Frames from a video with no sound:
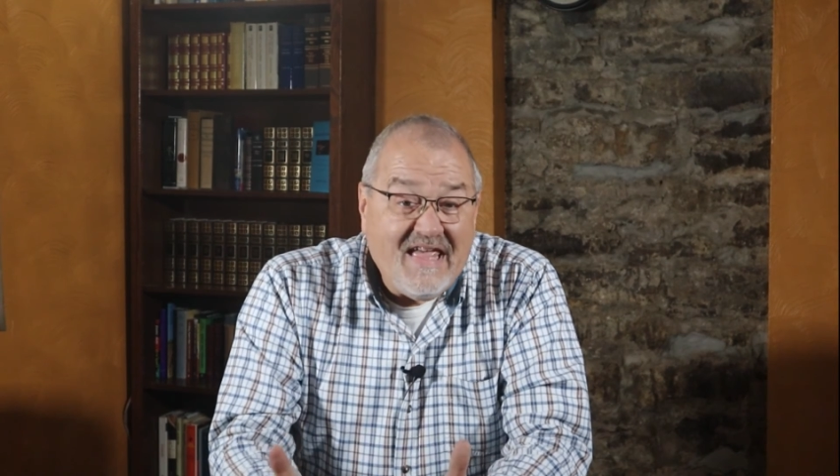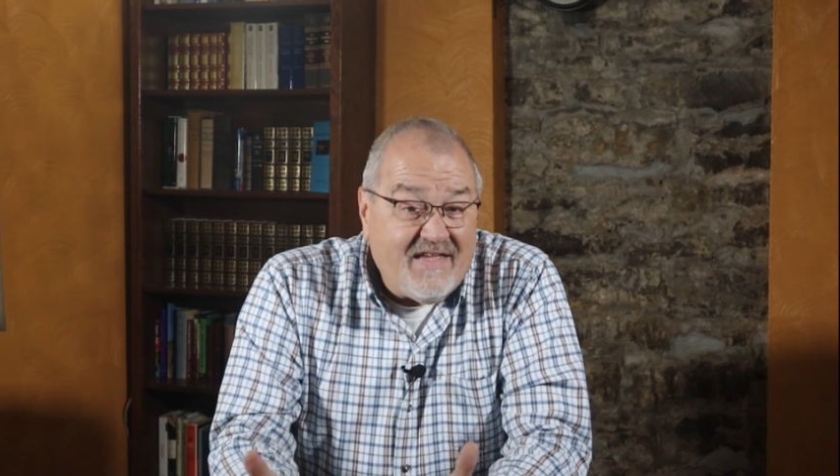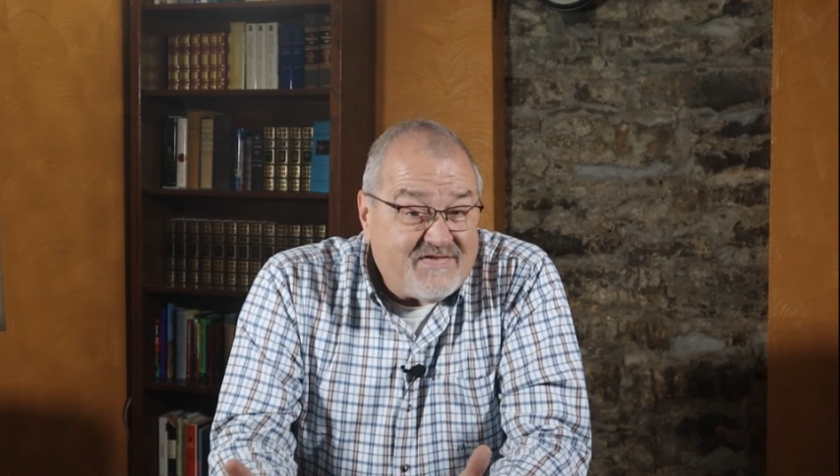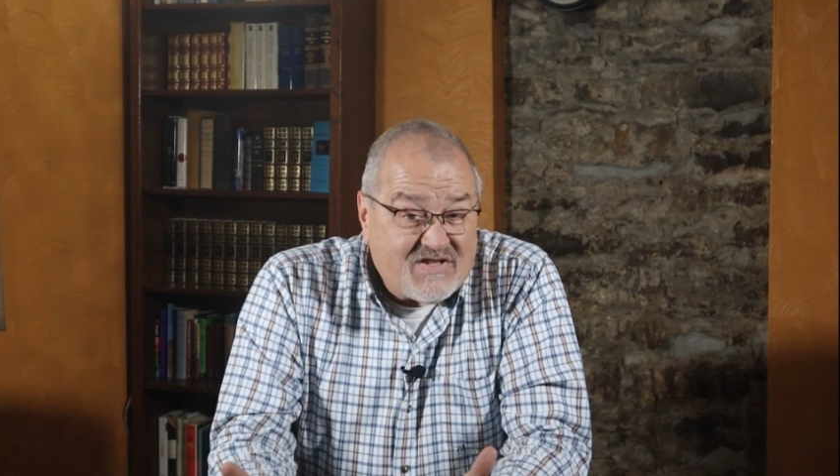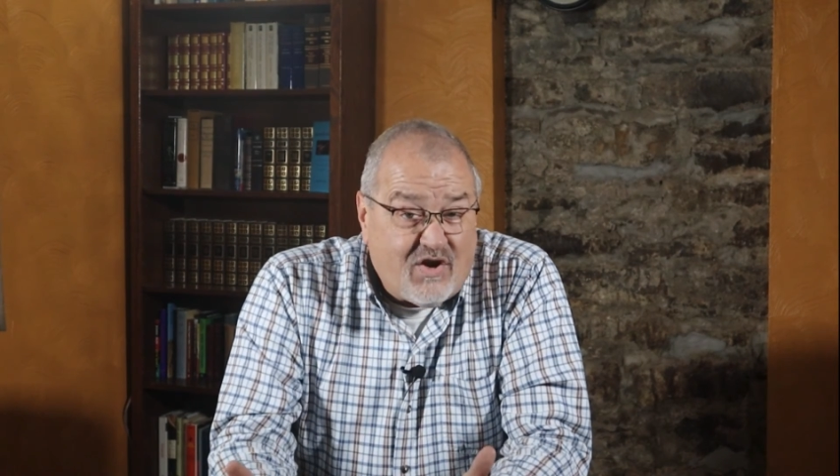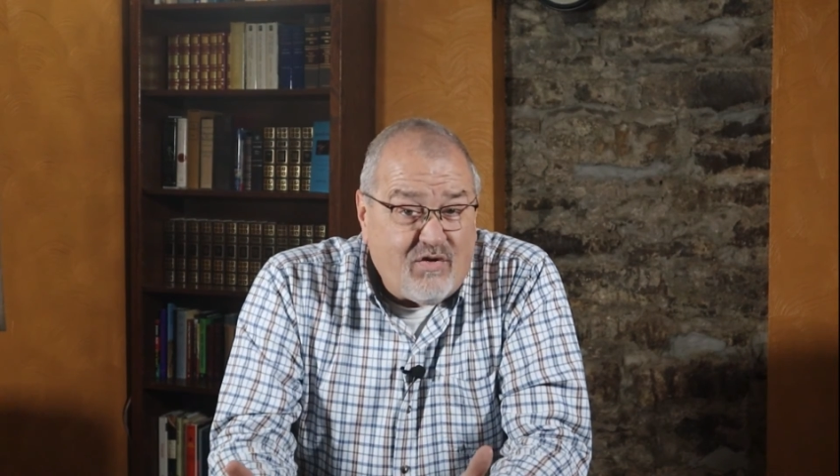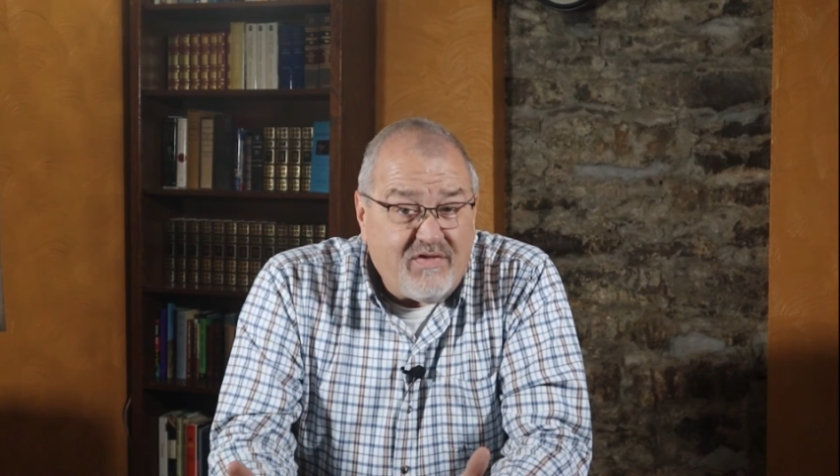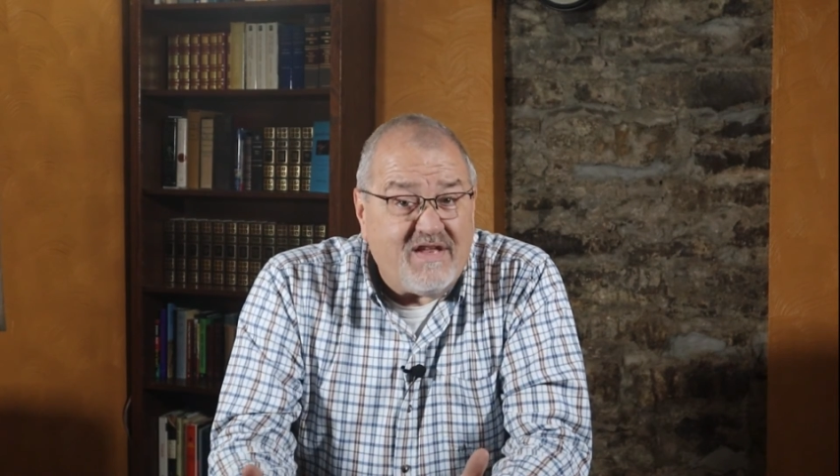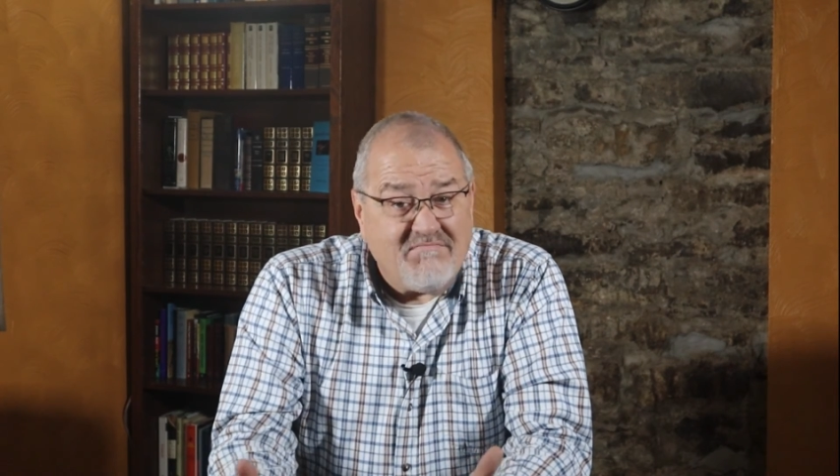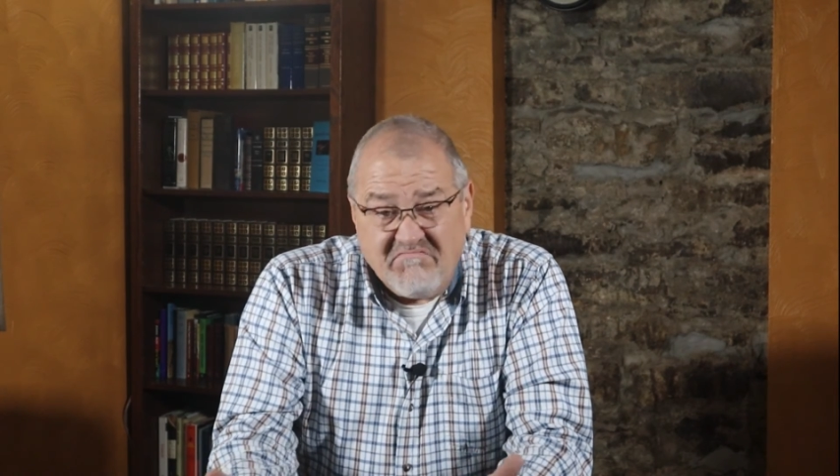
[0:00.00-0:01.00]
If so,
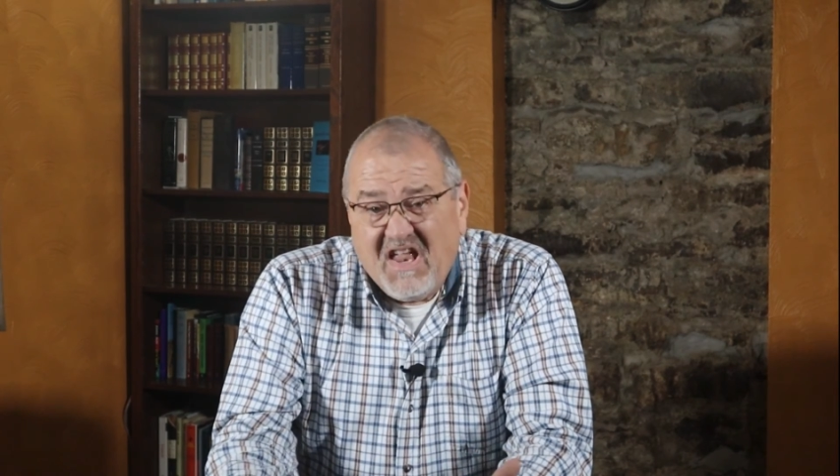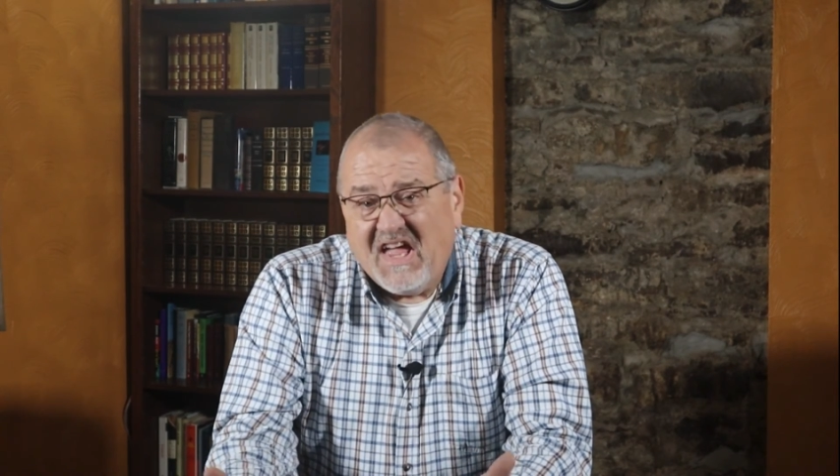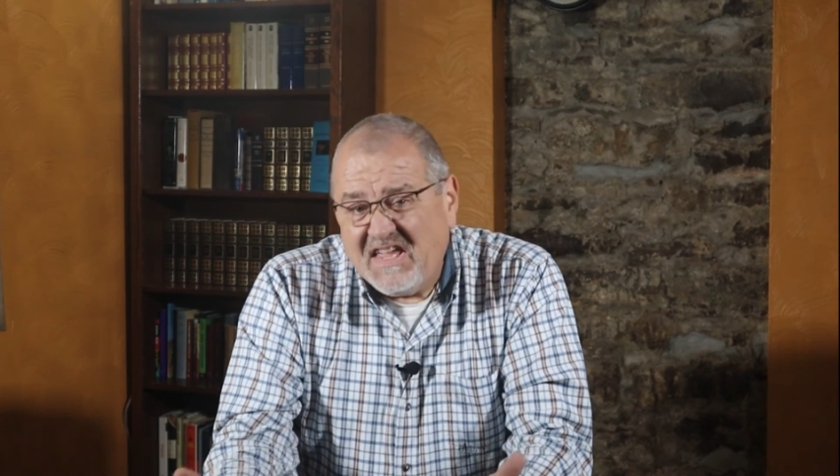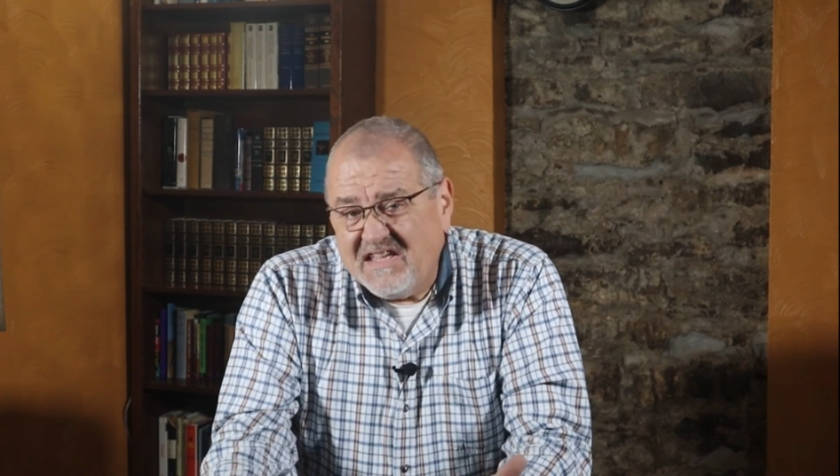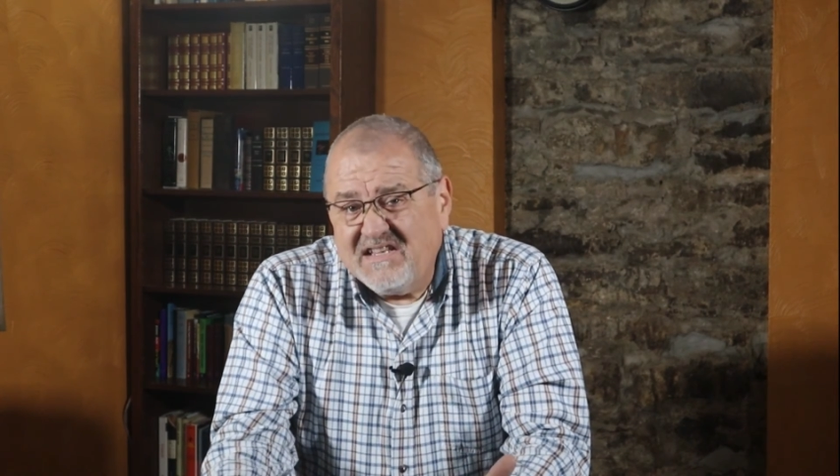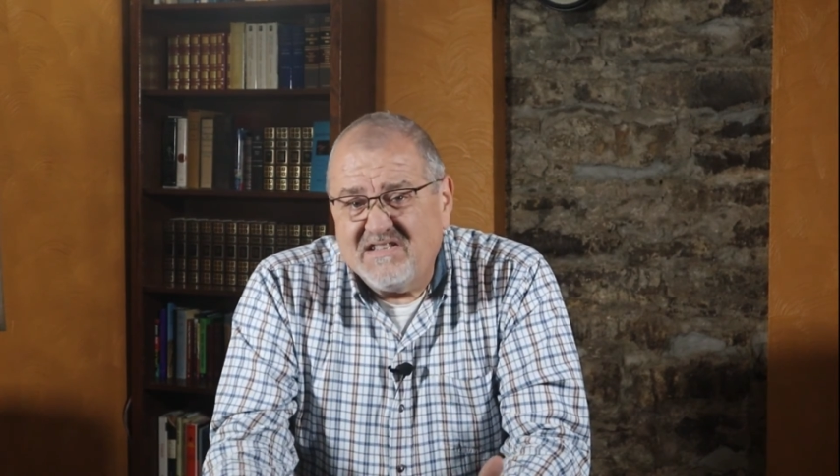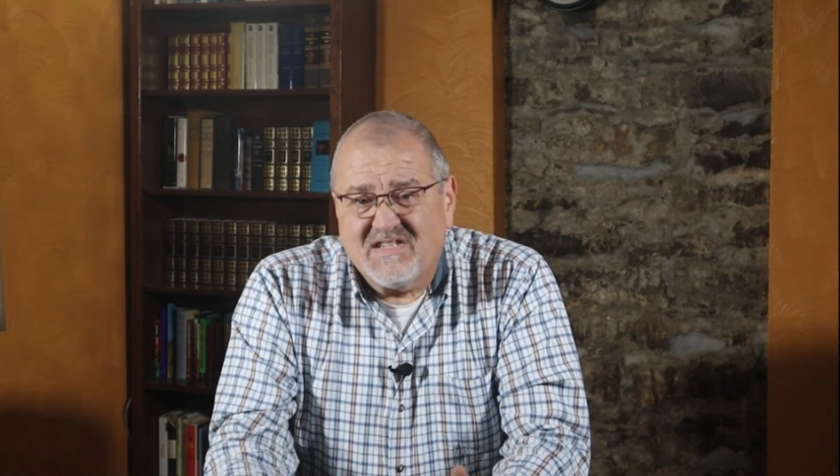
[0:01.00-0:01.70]
then like it and